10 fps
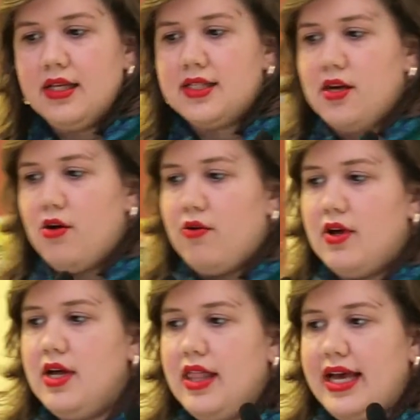So,
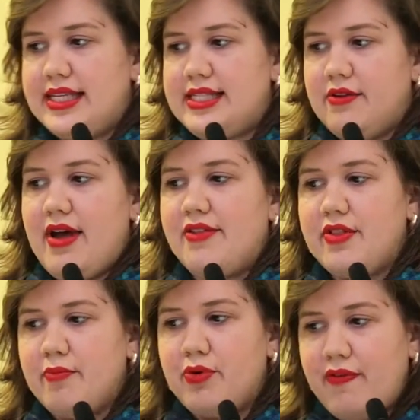like I said, rather
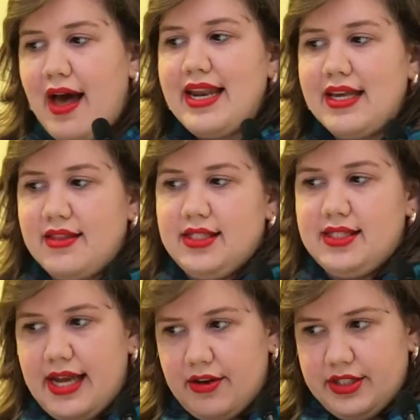than providing
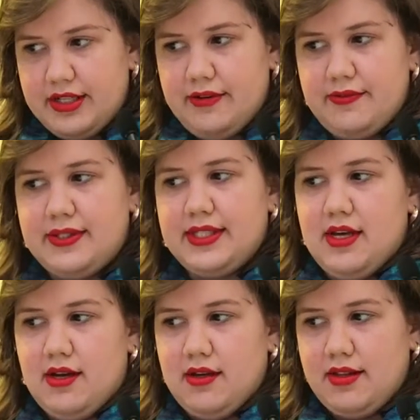these narratives
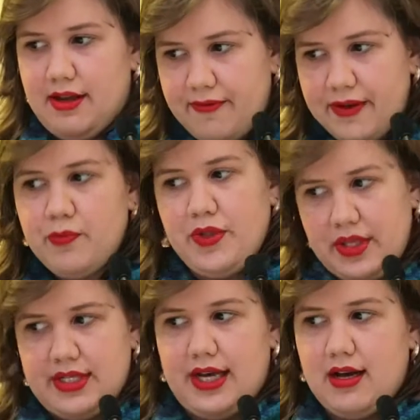that fit
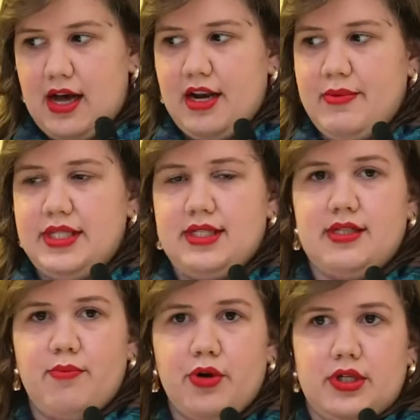within dichotomies,
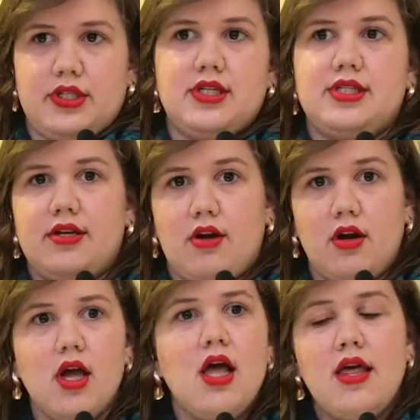it's important to
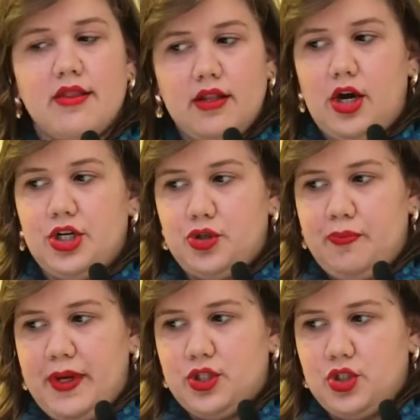consider the larger
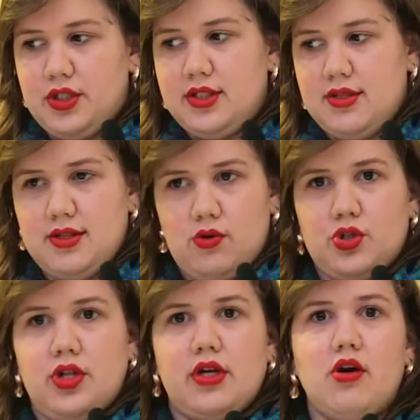pictures, the
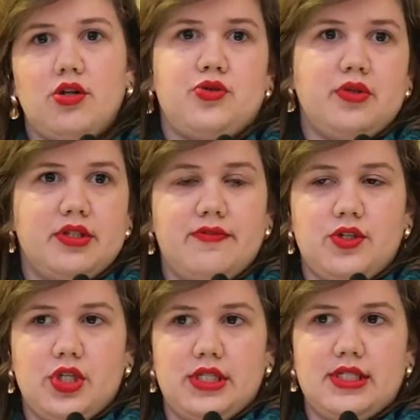social and cultural
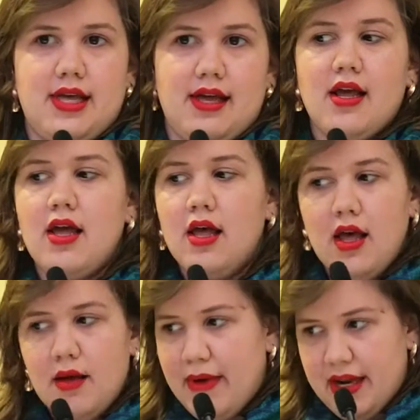divisions that
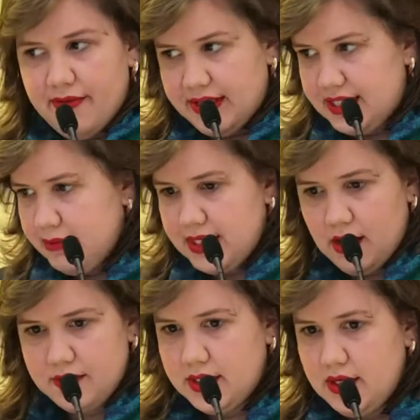manifest
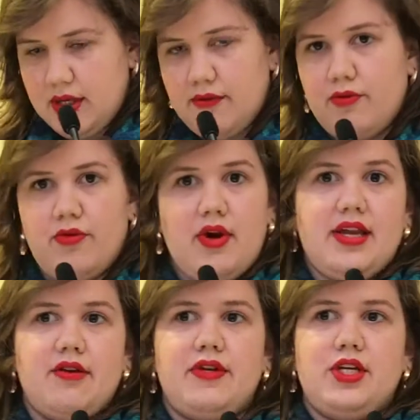themselves in a
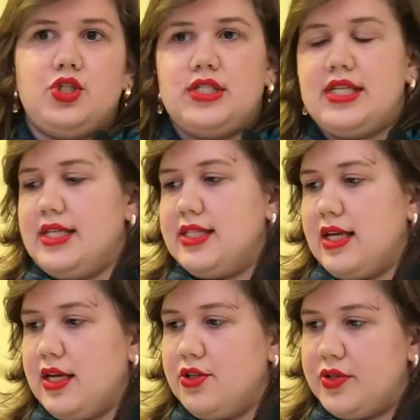variety of nation states
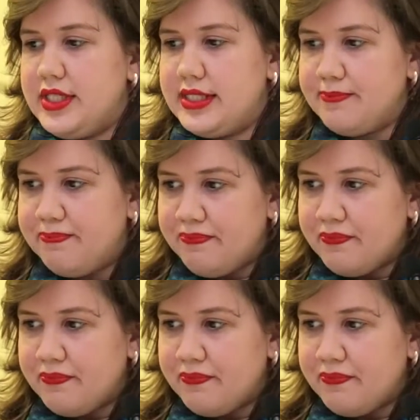and countries